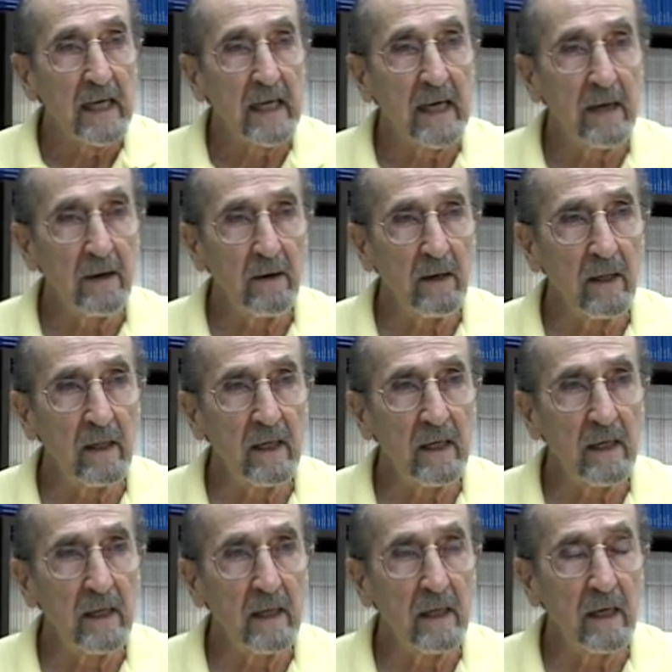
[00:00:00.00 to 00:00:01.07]

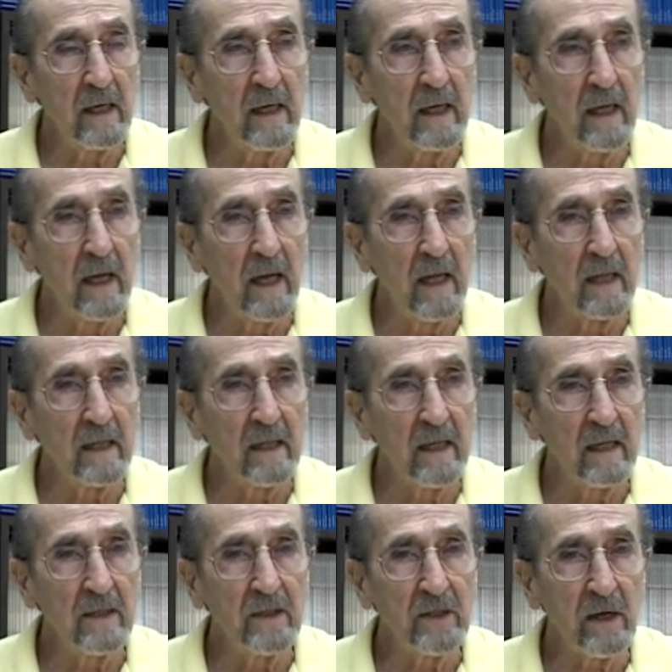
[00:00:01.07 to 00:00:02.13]
Carolyn
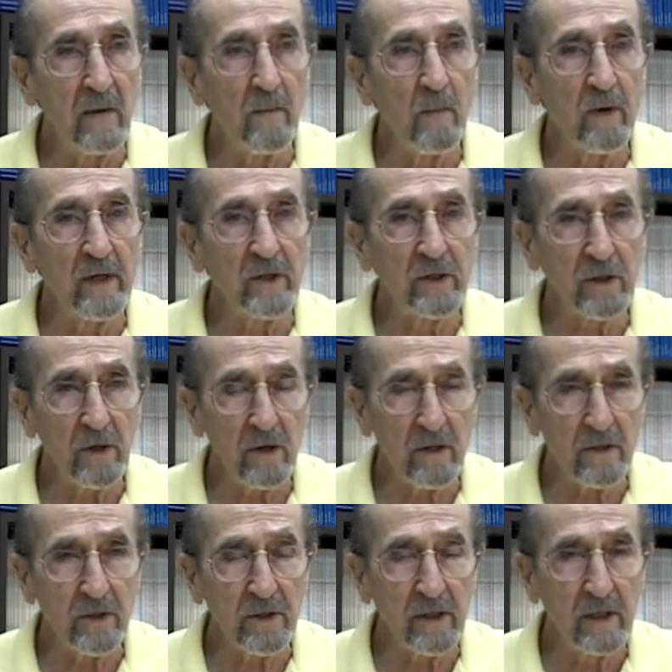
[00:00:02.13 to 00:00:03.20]
did some
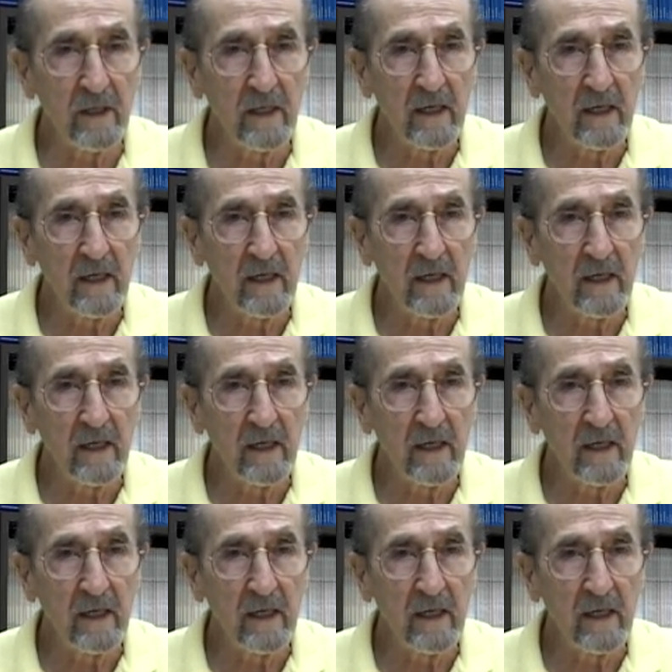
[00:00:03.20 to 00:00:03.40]
research